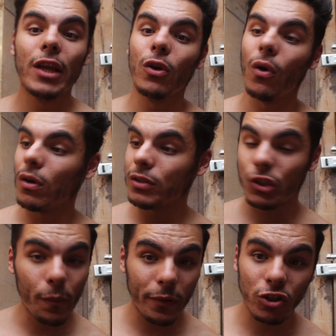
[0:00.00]
your
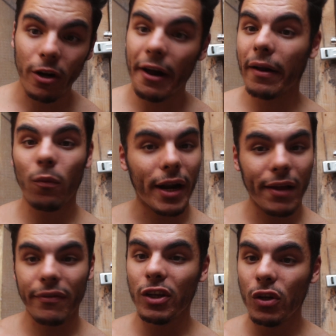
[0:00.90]
Superdrug,
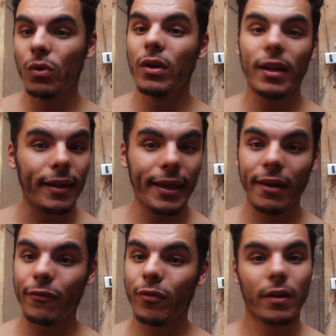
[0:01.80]
wherever you live.